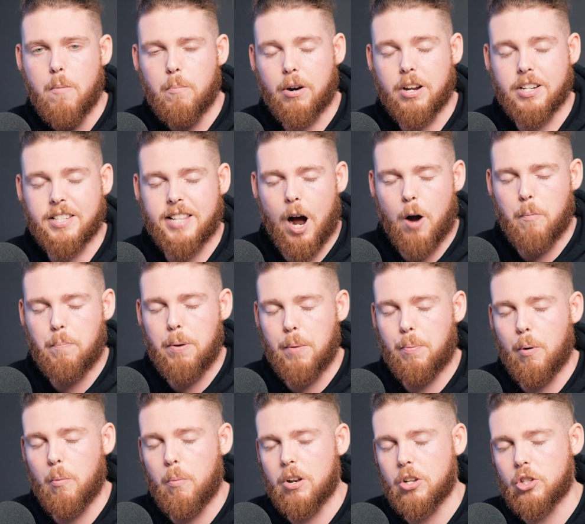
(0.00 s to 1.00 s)
Because now
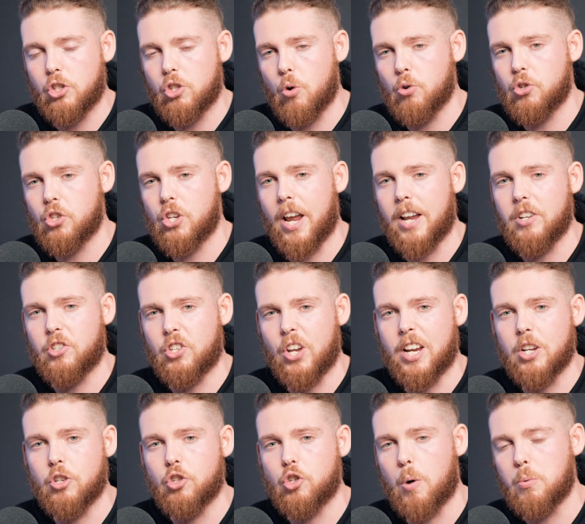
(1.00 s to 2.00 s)
people will associate
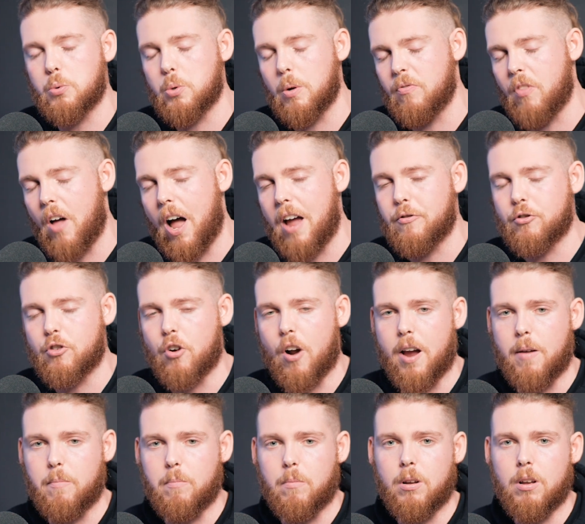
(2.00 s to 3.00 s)
chicken shops with knife
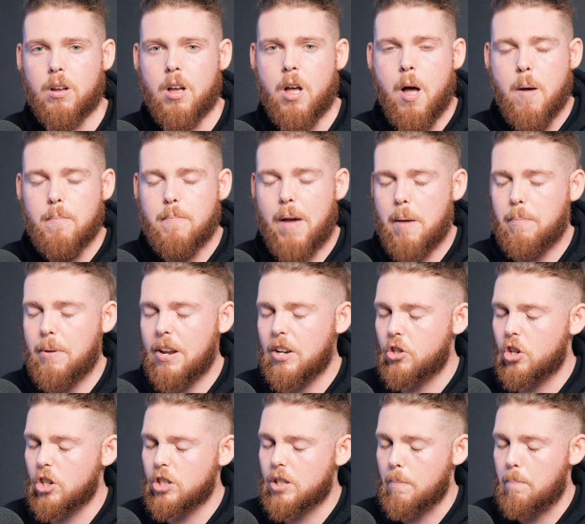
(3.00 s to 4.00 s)
crime. Maybe
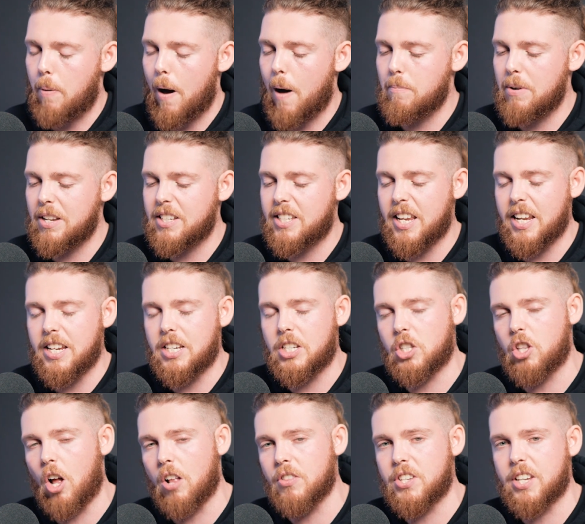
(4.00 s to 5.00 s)
it's just a publicity
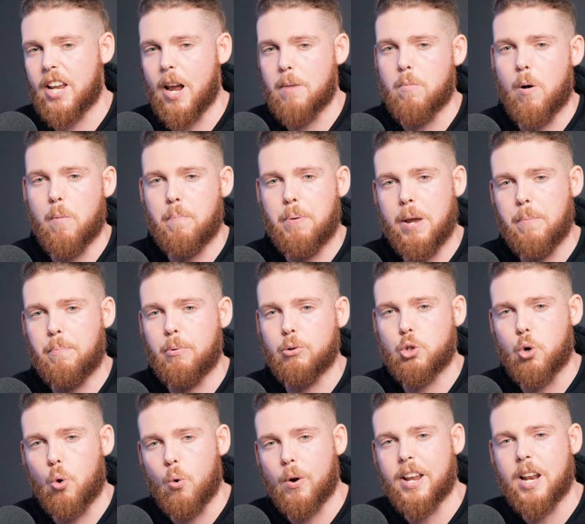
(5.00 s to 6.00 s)
stunt to get more people
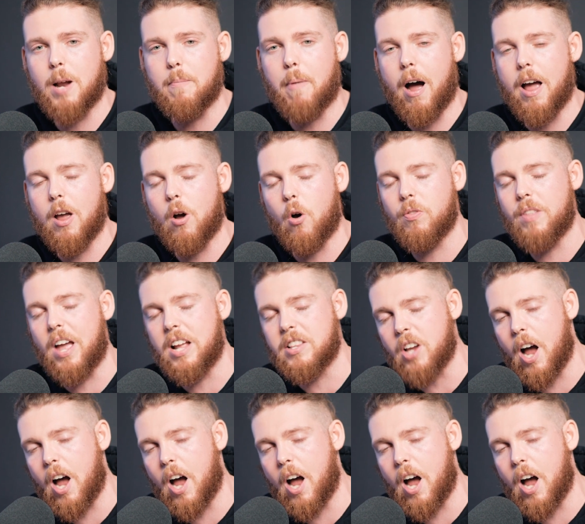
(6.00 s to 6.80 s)
talking about it on their